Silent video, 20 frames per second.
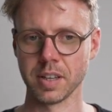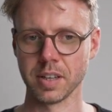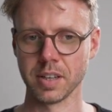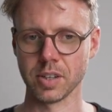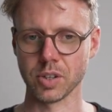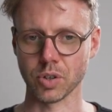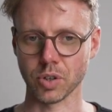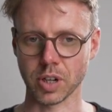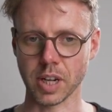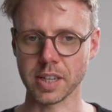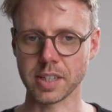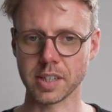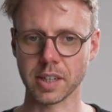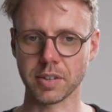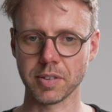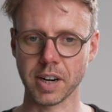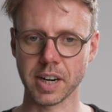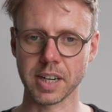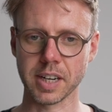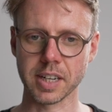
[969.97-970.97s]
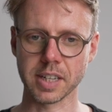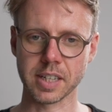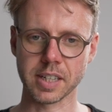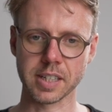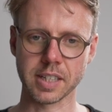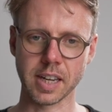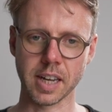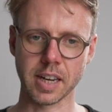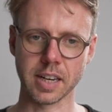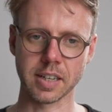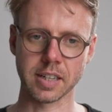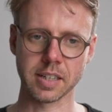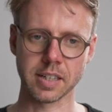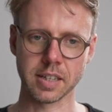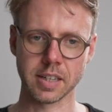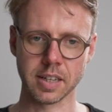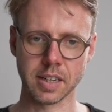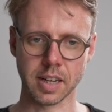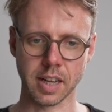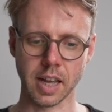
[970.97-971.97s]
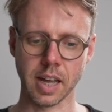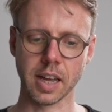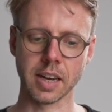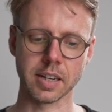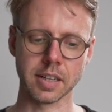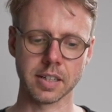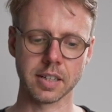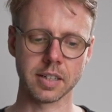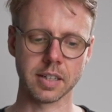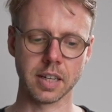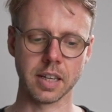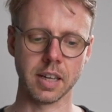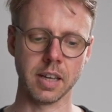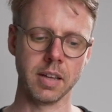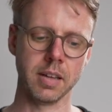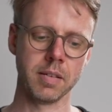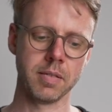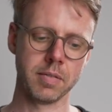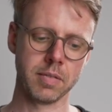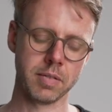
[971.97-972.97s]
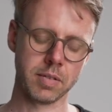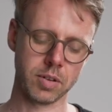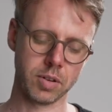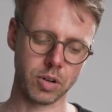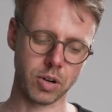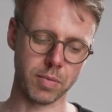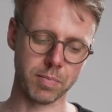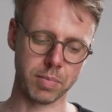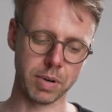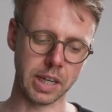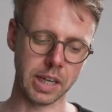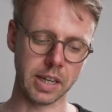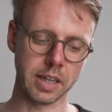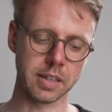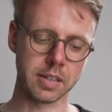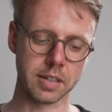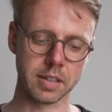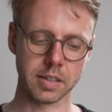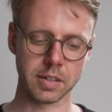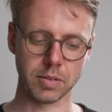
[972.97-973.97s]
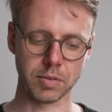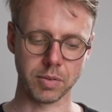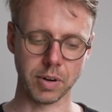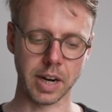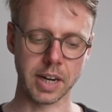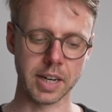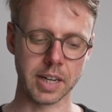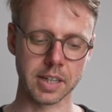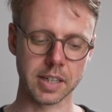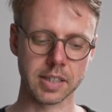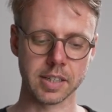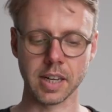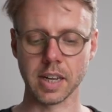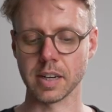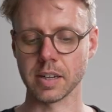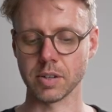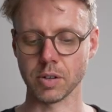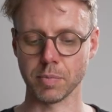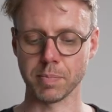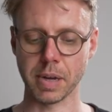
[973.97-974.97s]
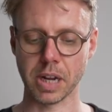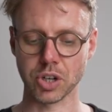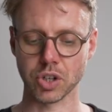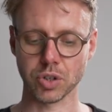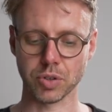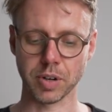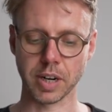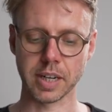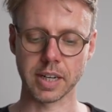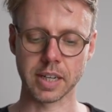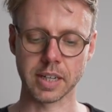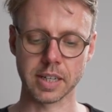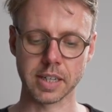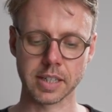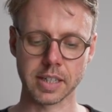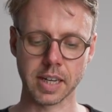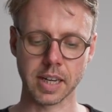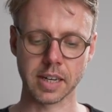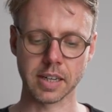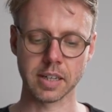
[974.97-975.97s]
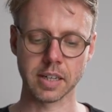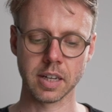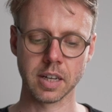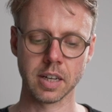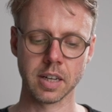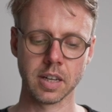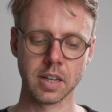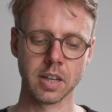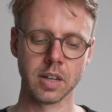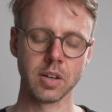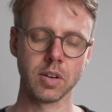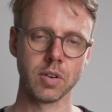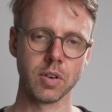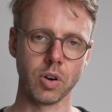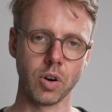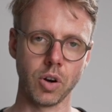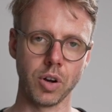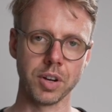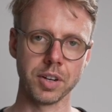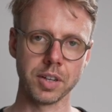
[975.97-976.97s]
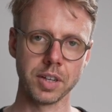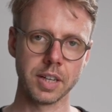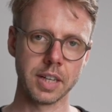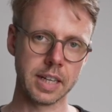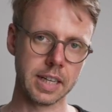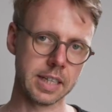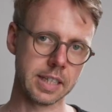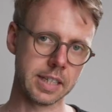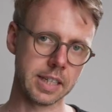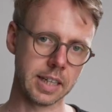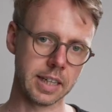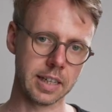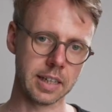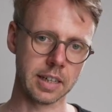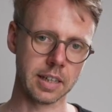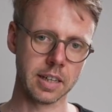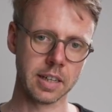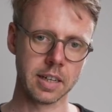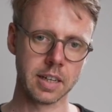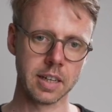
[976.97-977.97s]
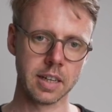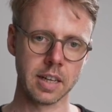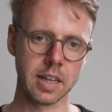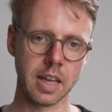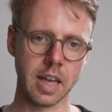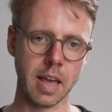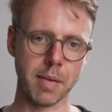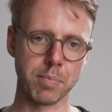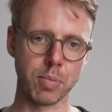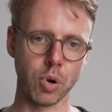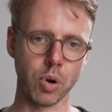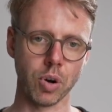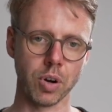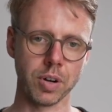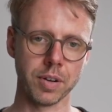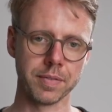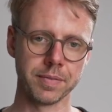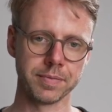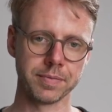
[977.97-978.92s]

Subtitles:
stochastic gradient descent and the complete gradient descent, so batch gradient descent, on a single epoch.